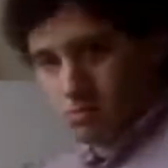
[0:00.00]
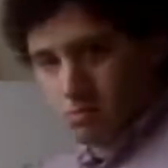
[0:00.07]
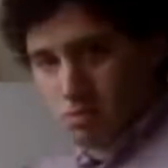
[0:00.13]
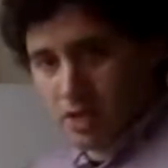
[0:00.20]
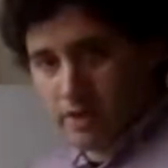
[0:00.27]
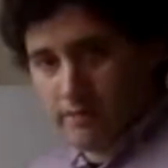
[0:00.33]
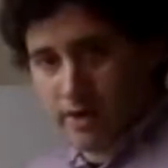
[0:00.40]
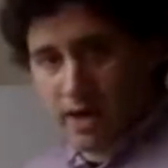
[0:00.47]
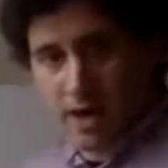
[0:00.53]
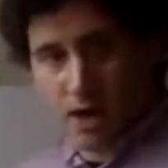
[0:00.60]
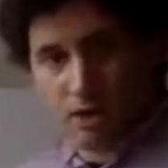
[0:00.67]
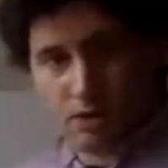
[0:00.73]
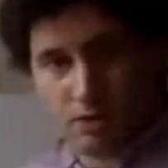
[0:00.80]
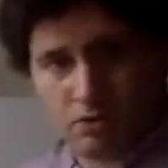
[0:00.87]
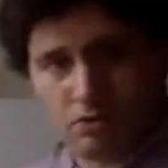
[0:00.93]
we have
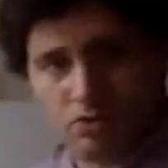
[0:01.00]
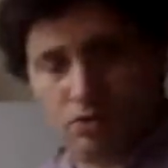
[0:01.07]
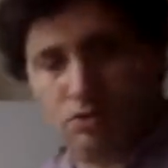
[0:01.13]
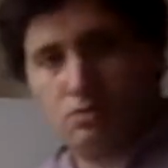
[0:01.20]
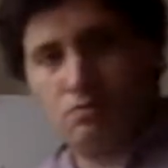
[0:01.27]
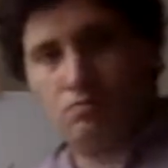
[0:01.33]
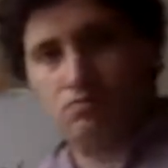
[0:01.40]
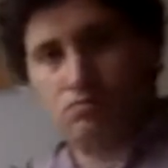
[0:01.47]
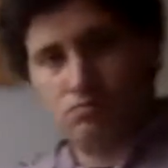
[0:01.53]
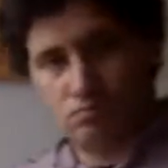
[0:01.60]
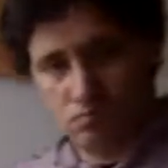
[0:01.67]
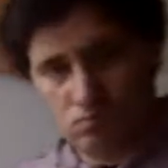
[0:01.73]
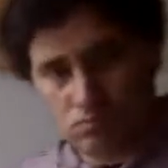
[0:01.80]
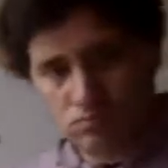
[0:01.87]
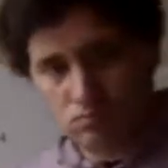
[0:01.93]
actions,
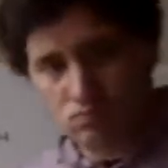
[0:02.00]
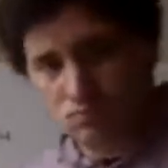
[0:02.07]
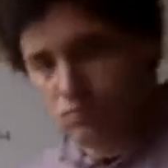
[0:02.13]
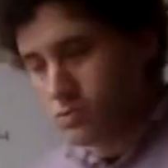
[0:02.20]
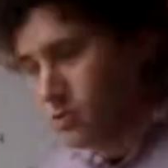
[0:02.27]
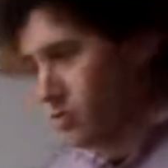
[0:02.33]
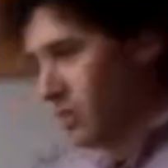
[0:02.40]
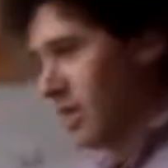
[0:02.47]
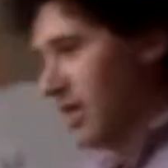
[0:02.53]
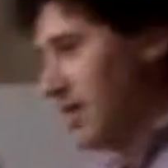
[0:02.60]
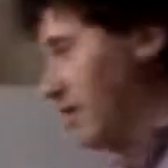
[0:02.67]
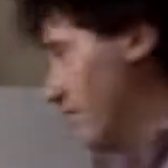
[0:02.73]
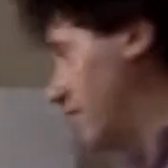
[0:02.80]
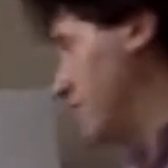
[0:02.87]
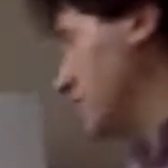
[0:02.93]
we
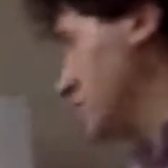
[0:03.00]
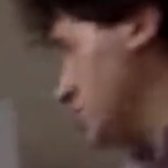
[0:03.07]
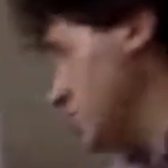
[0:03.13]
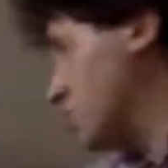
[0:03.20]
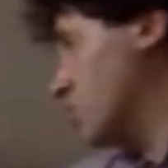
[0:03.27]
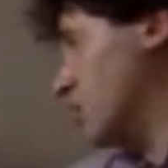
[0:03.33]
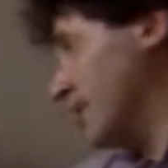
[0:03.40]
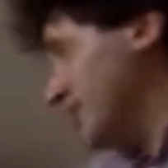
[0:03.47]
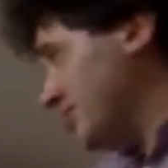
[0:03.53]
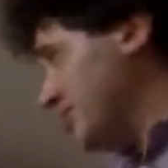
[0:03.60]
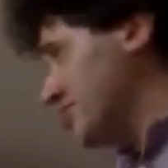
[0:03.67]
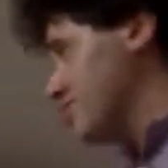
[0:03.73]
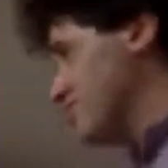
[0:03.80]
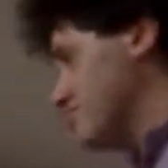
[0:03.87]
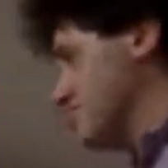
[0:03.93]
have the
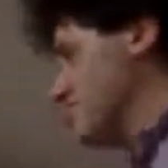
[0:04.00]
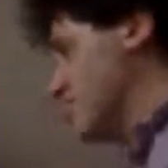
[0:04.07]
sequence,